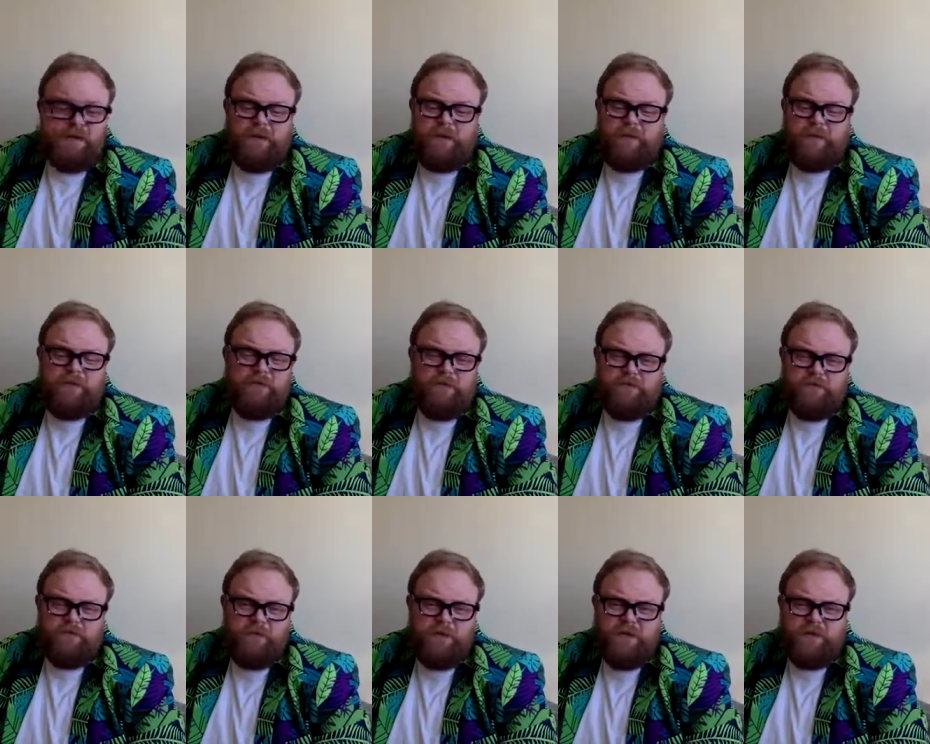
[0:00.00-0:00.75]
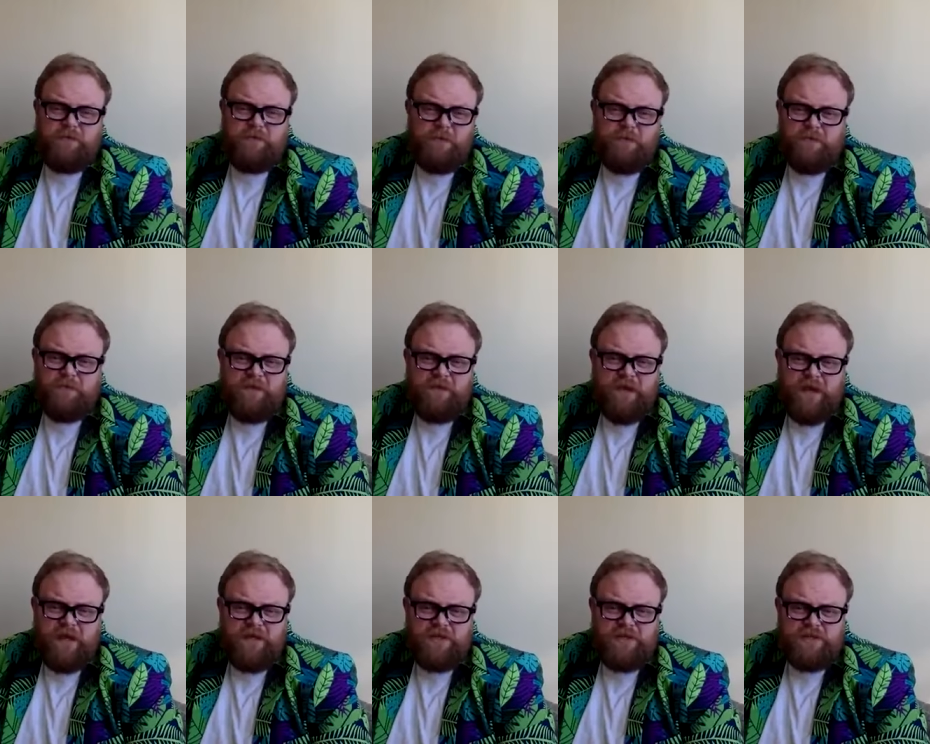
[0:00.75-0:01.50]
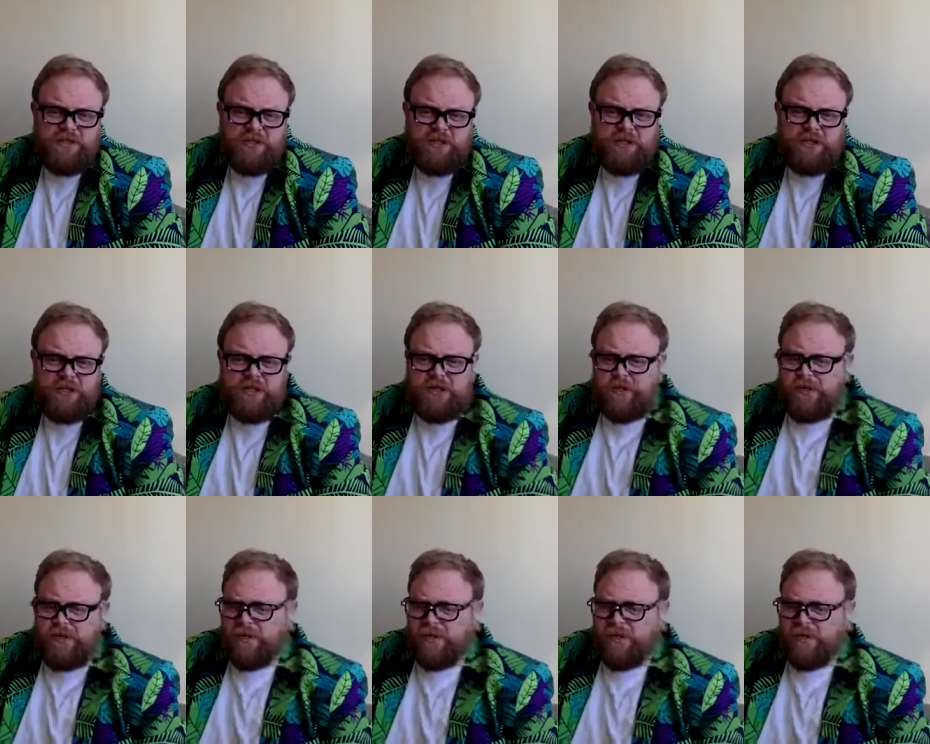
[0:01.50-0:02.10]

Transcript: People love a bit of mummification